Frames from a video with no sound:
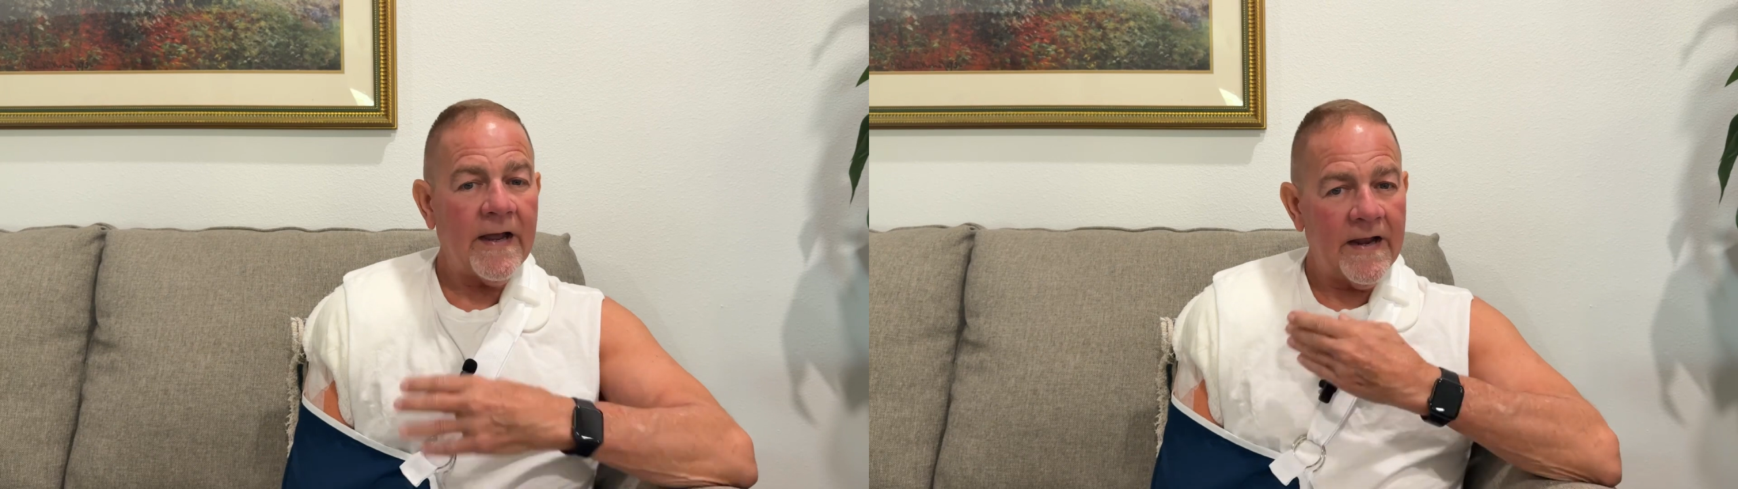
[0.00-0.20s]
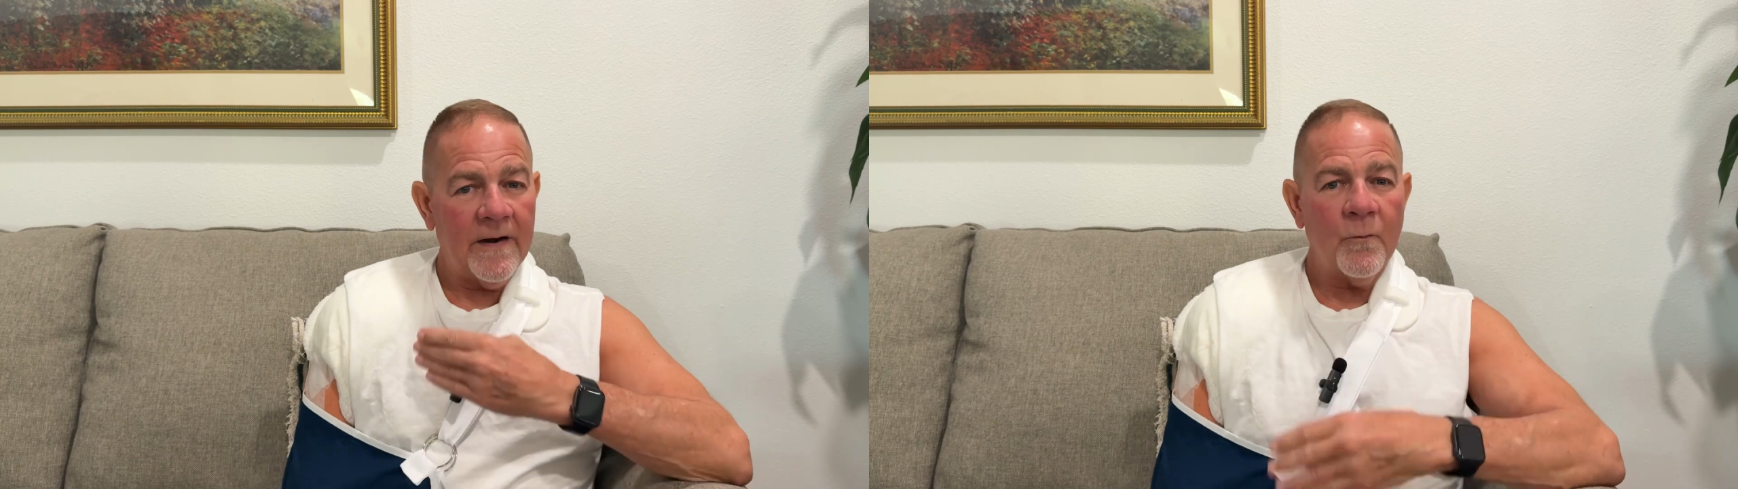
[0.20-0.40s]

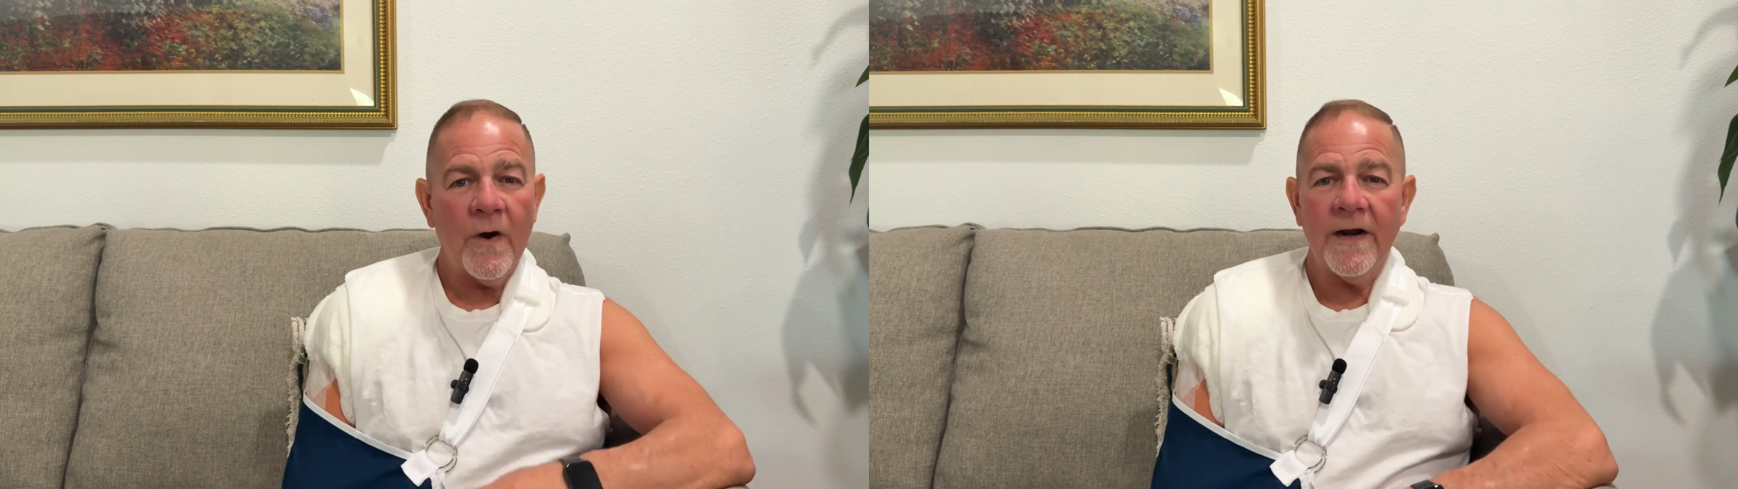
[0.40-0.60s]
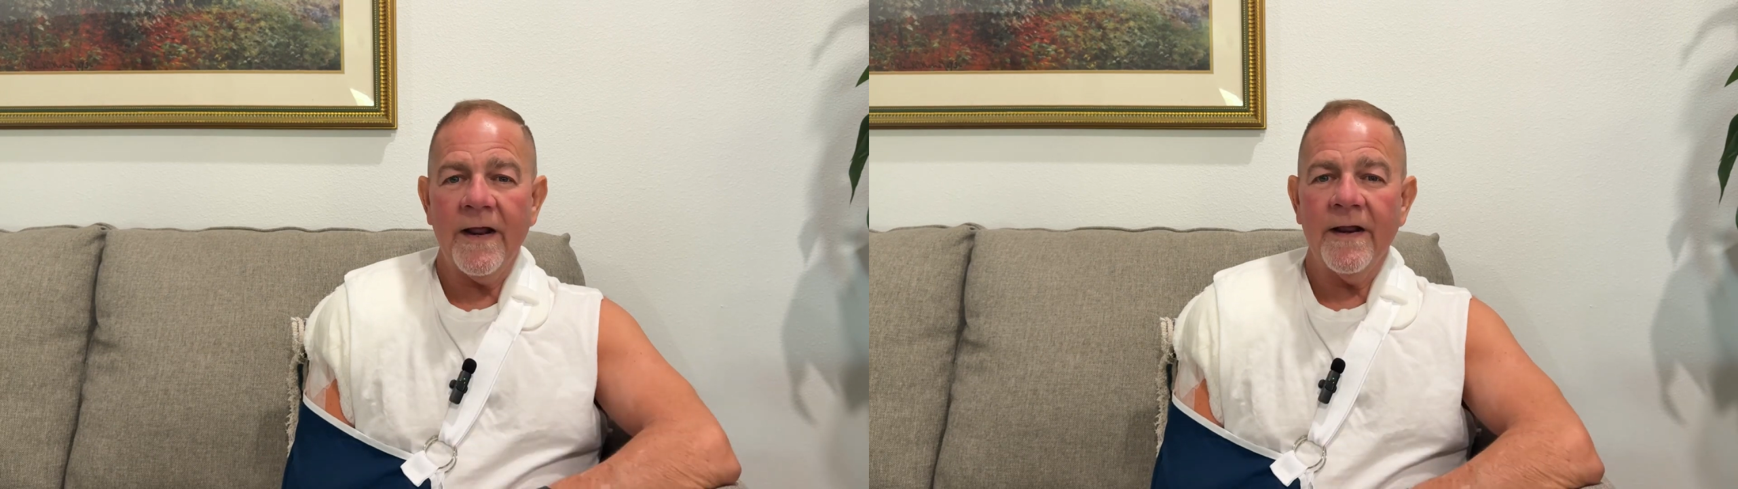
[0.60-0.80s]
I am
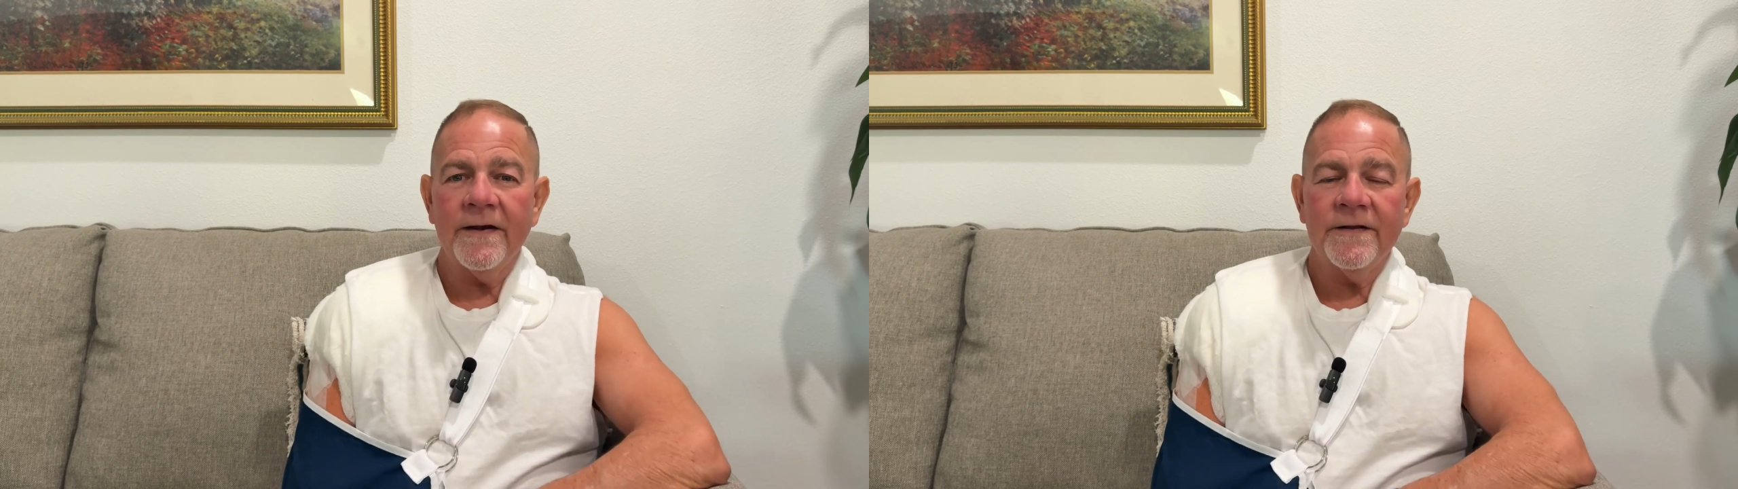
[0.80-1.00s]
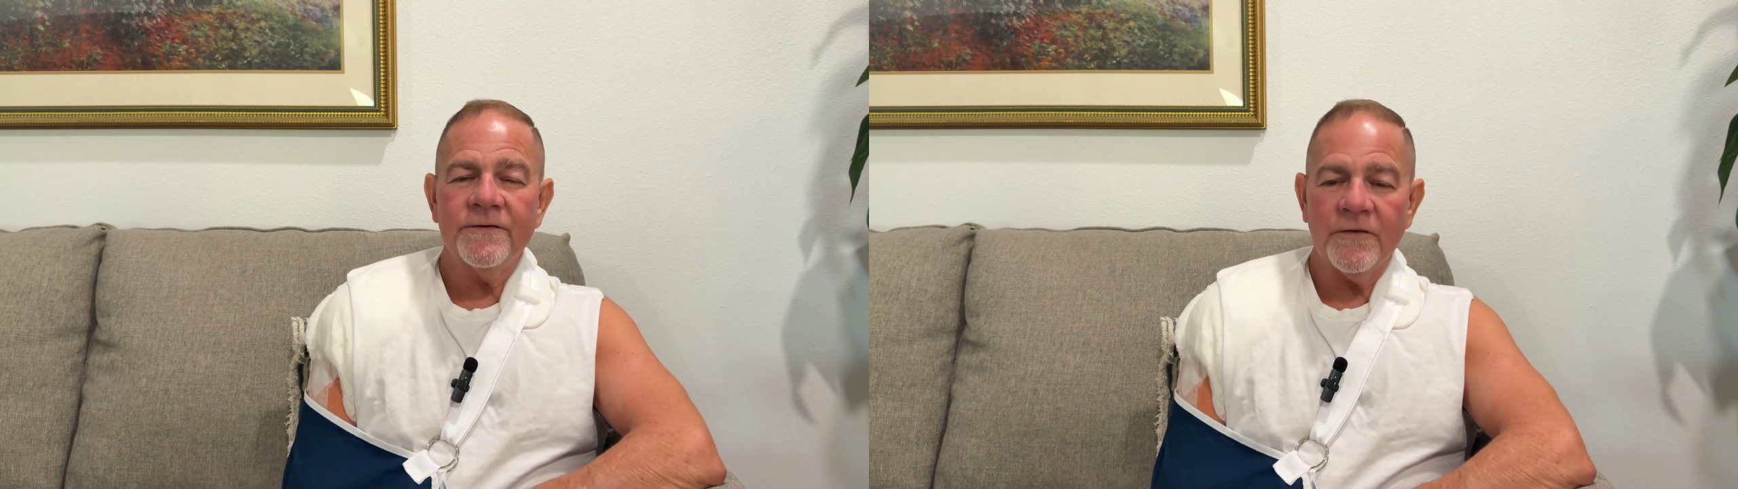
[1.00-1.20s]

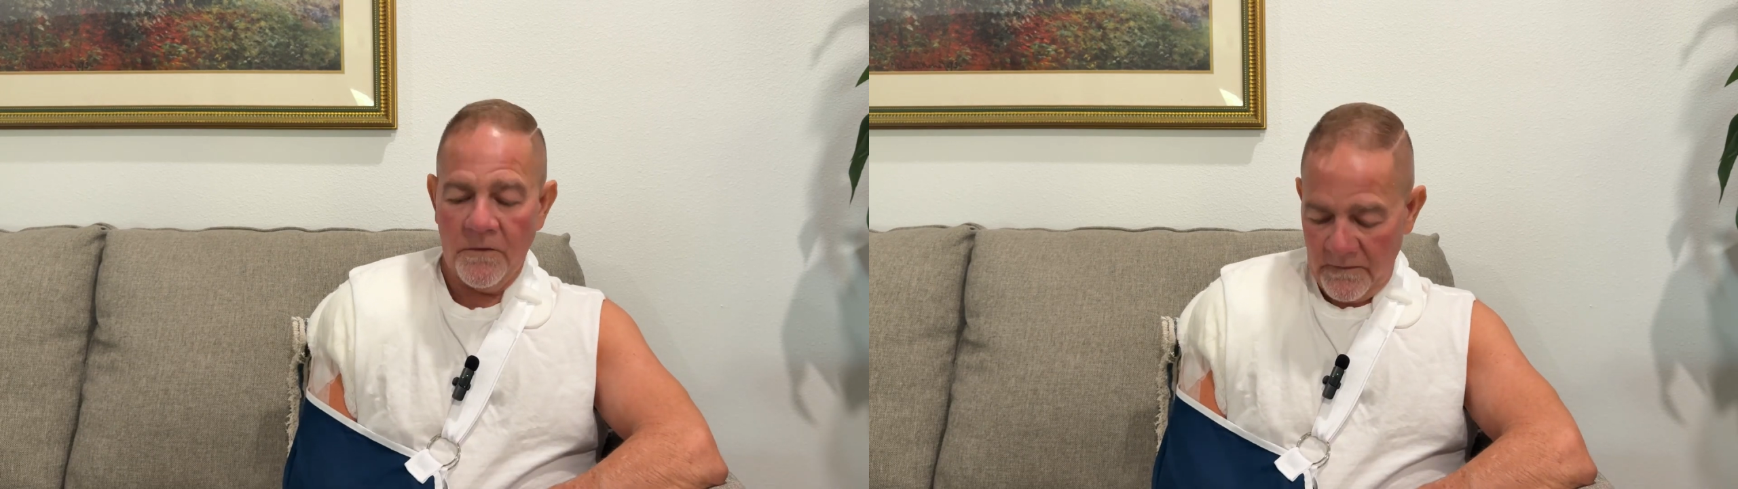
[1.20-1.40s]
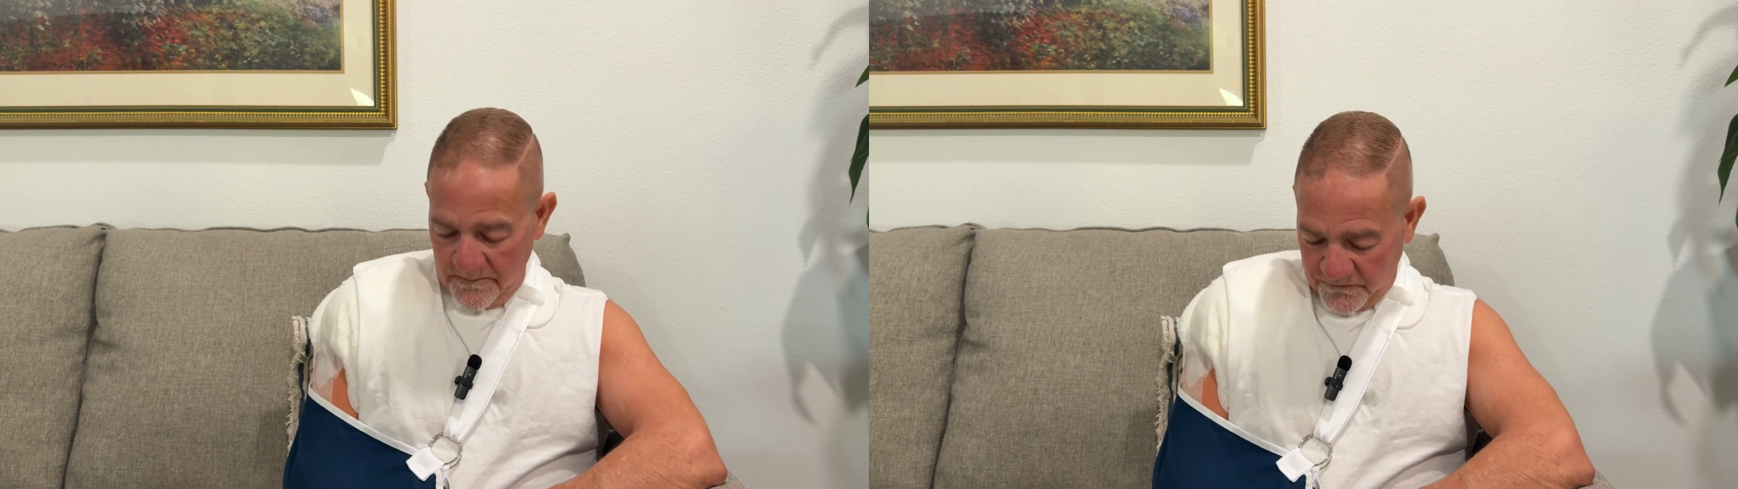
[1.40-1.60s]
right-handed,
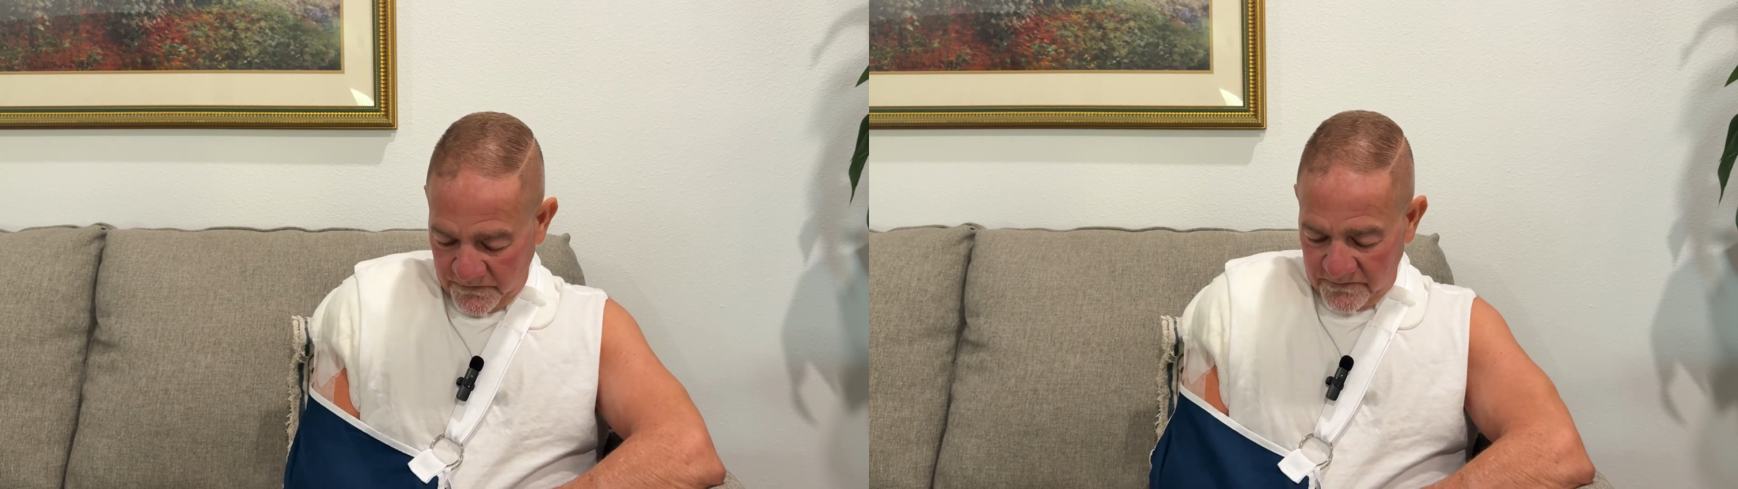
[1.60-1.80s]
so I'm